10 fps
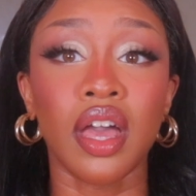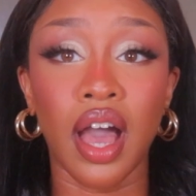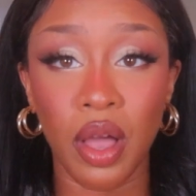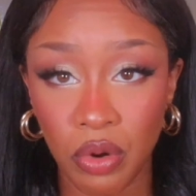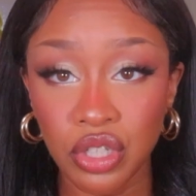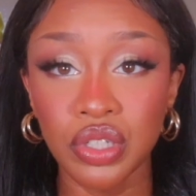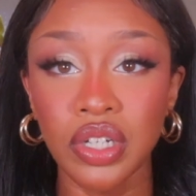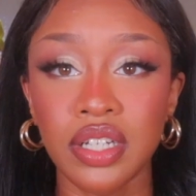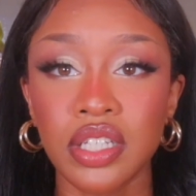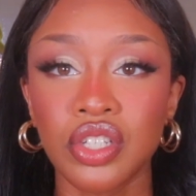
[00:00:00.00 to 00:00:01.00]
I want you
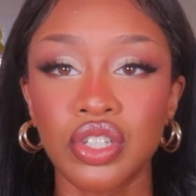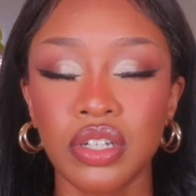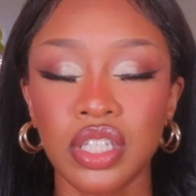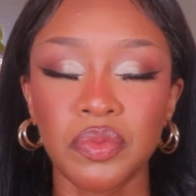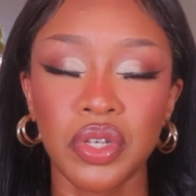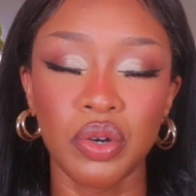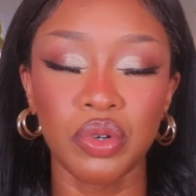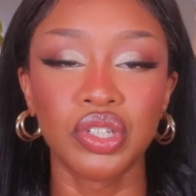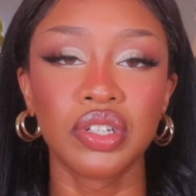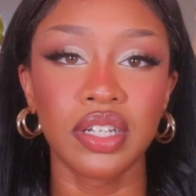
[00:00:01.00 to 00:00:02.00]
guys to trust me. I
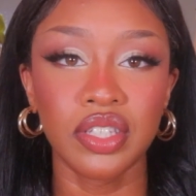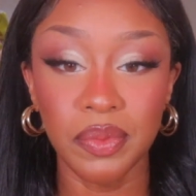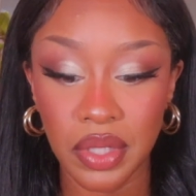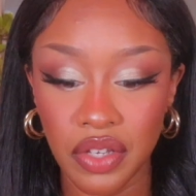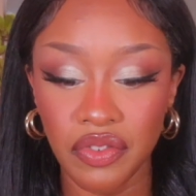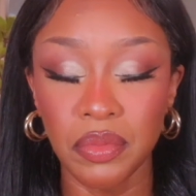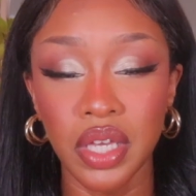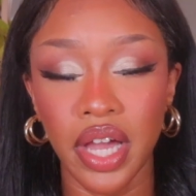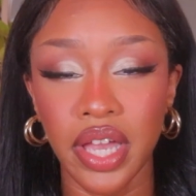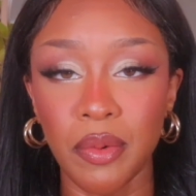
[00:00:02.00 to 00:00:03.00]
want you guys to believe in
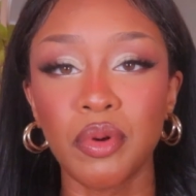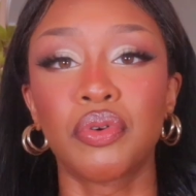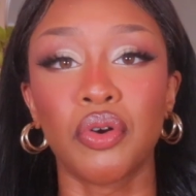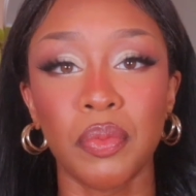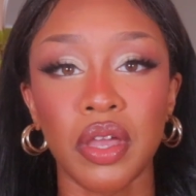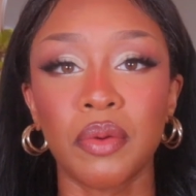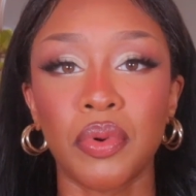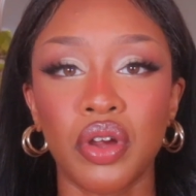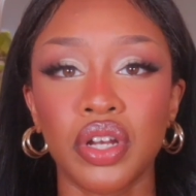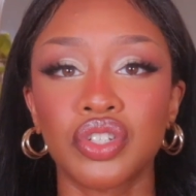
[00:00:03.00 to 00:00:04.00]
me. I am a pro makeup
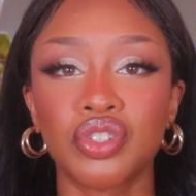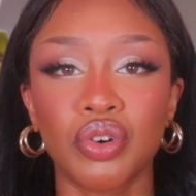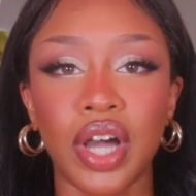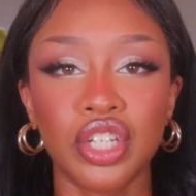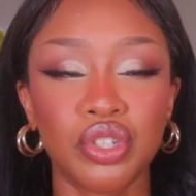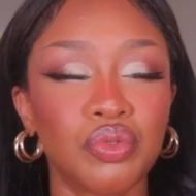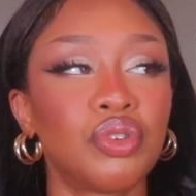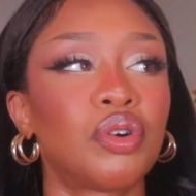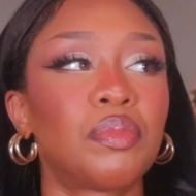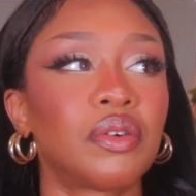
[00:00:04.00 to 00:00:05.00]
artist, so I do
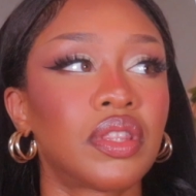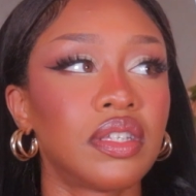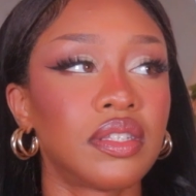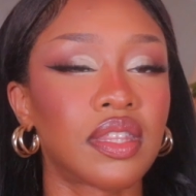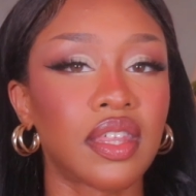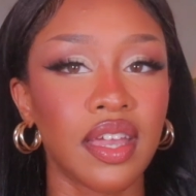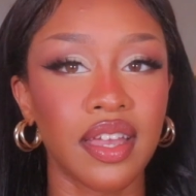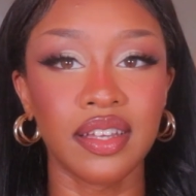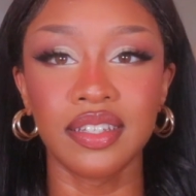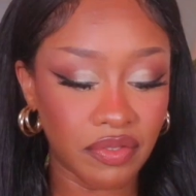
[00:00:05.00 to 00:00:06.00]
know about these
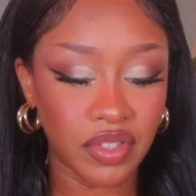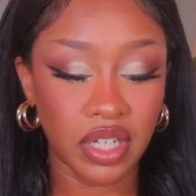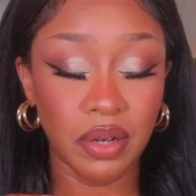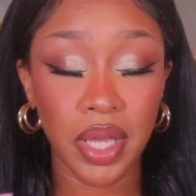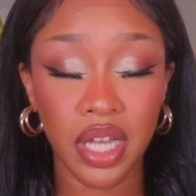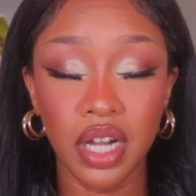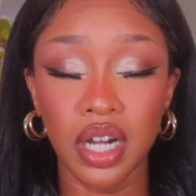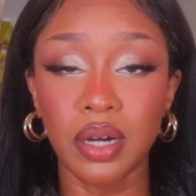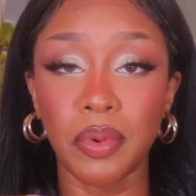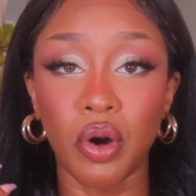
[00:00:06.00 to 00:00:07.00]
things. I've done
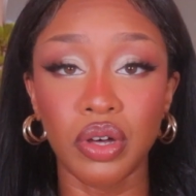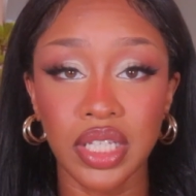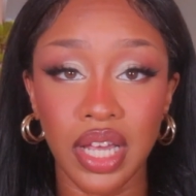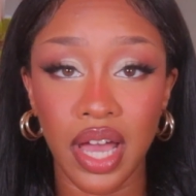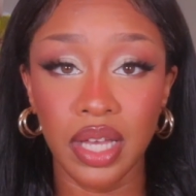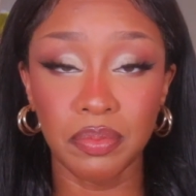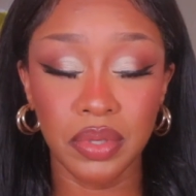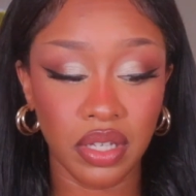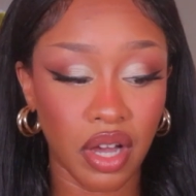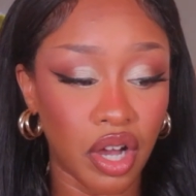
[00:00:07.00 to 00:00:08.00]
makeup, all
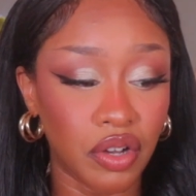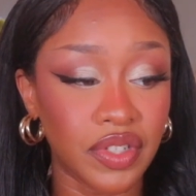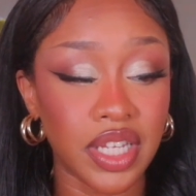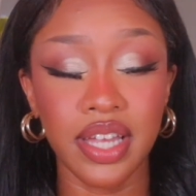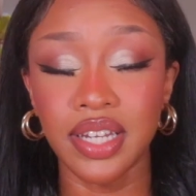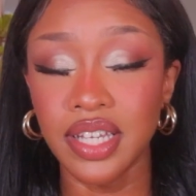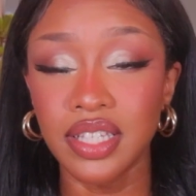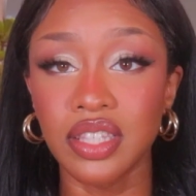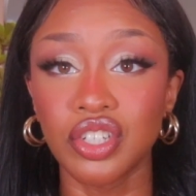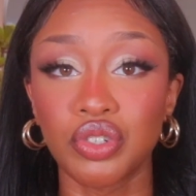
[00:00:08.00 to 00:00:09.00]
types of
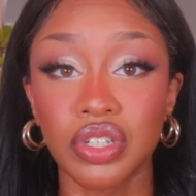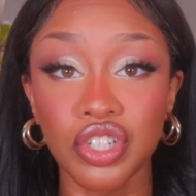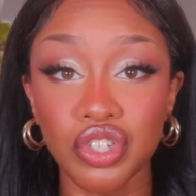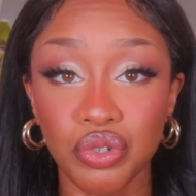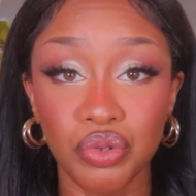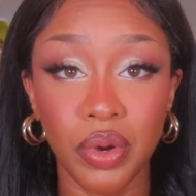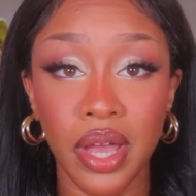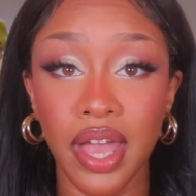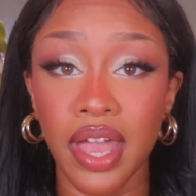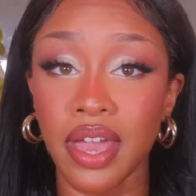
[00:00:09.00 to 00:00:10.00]
techniques, the traditional
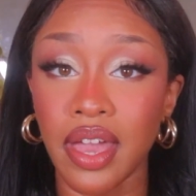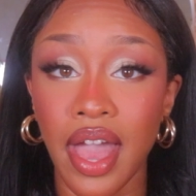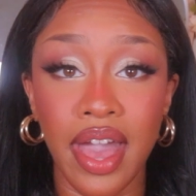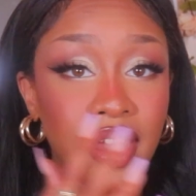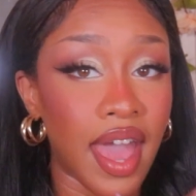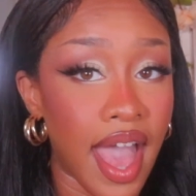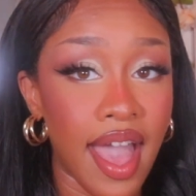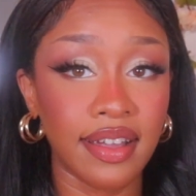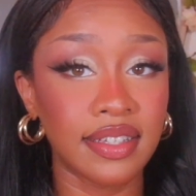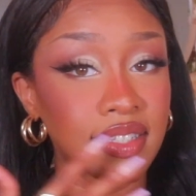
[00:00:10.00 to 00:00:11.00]
way and
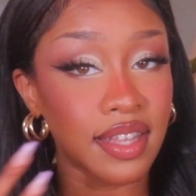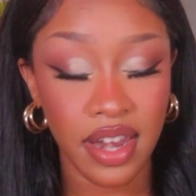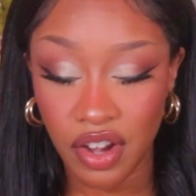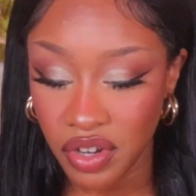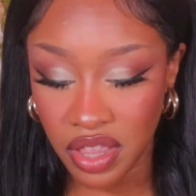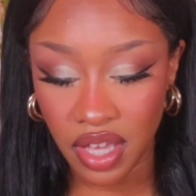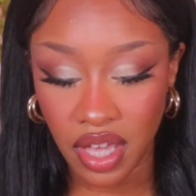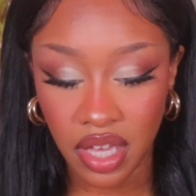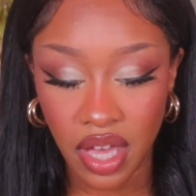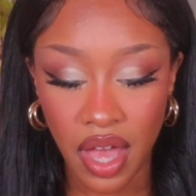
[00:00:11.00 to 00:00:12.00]
hacks and
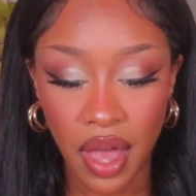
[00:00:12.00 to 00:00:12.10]
everything.